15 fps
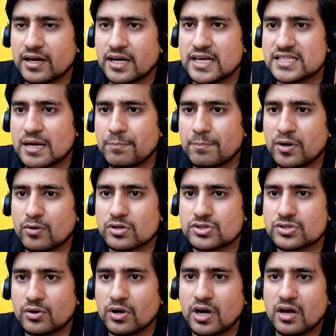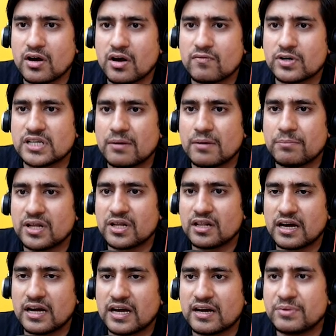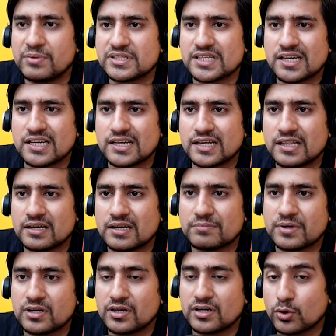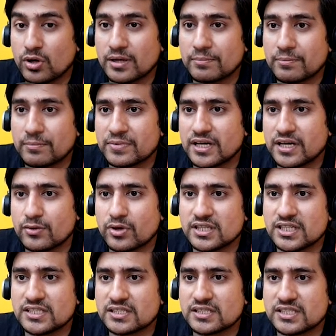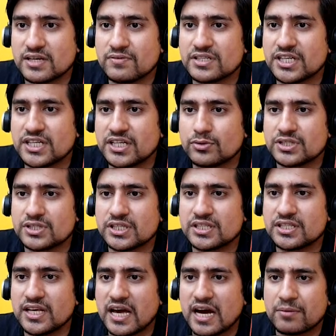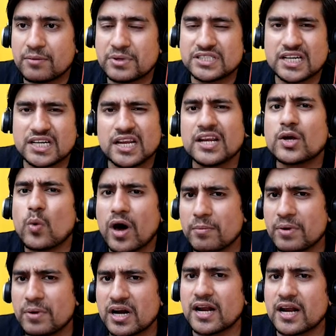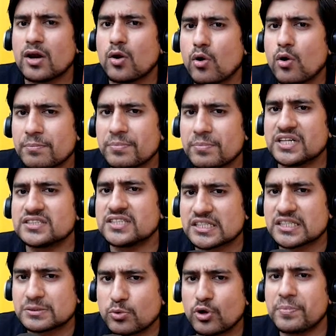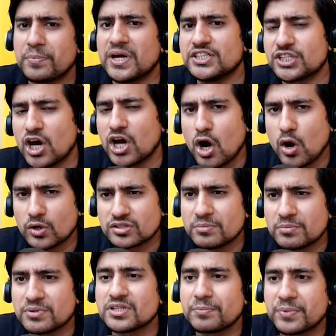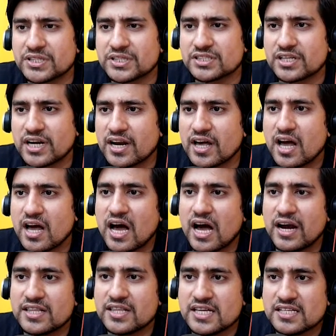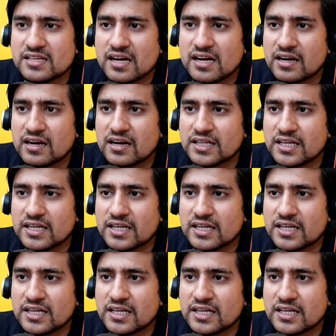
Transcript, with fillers: a sample also. For example, I have basically tell them, uh, told them that, okay, these C one, C two, C three are basically requirement like login page, dashboard page or some other pages, right? And these are the